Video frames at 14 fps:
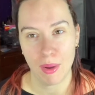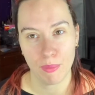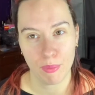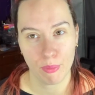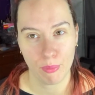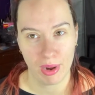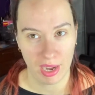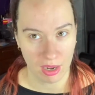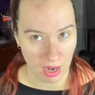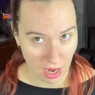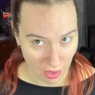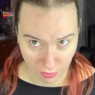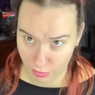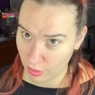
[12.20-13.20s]
where
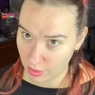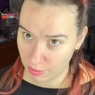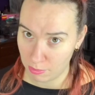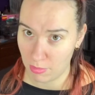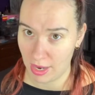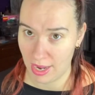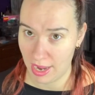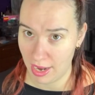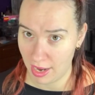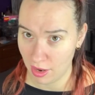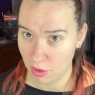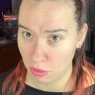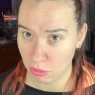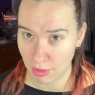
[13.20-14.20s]
I've got my
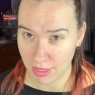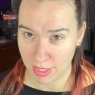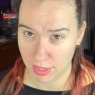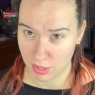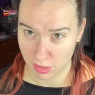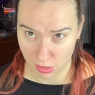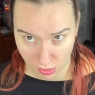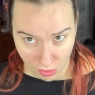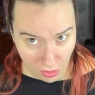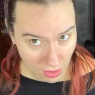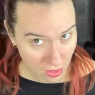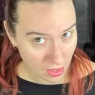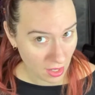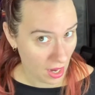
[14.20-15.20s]
hair all ready to go
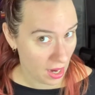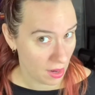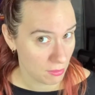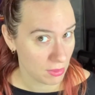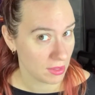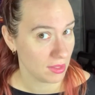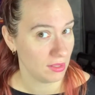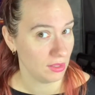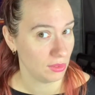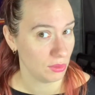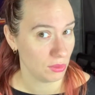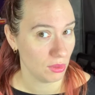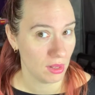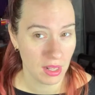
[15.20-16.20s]
with the
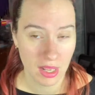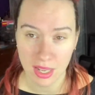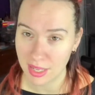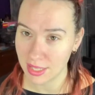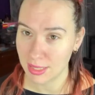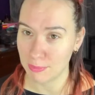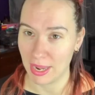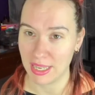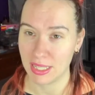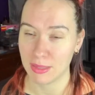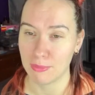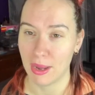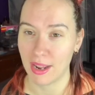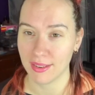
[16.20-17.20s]
little space
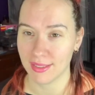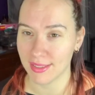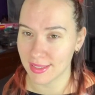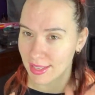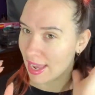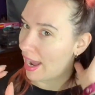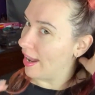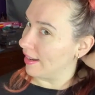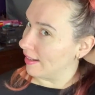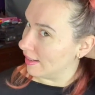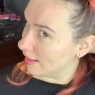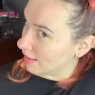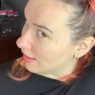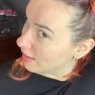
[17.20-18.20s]
buns and
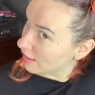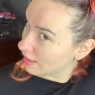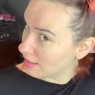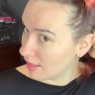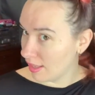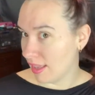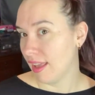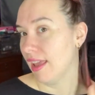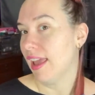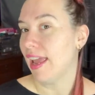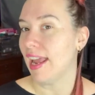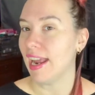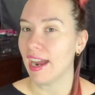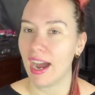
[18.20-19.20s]
the
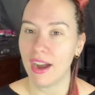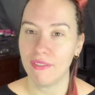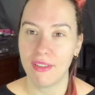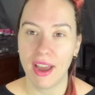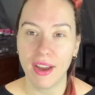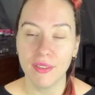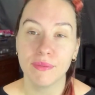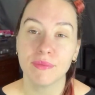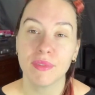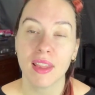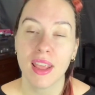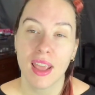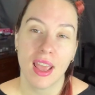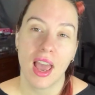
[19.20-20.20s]
hair half out.
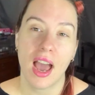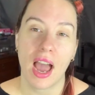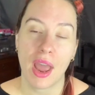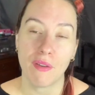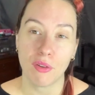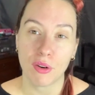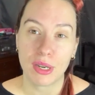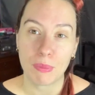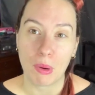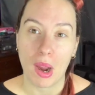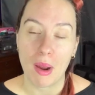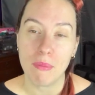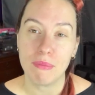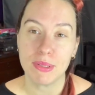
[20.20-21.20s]
I've already
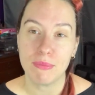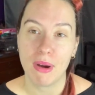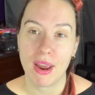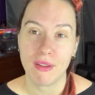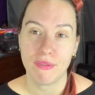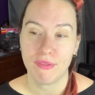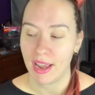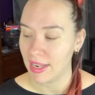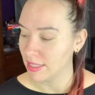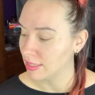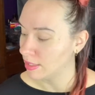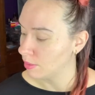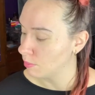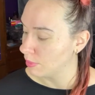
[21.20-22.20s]
primed my
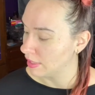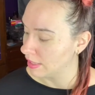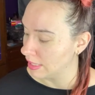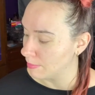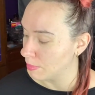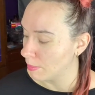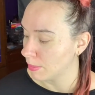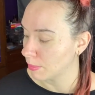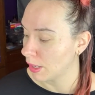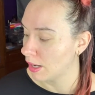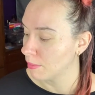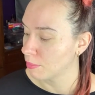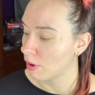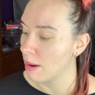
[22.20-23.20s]
face with the Bobbi
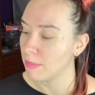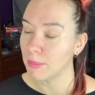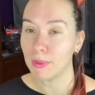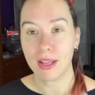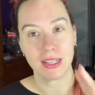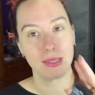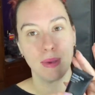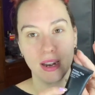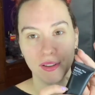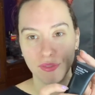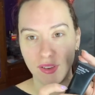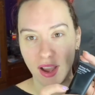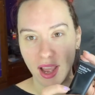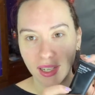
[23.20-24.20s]
Brown Primer Plus
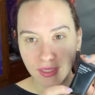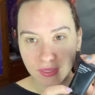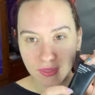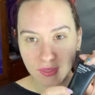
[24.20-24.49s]
Mattifier.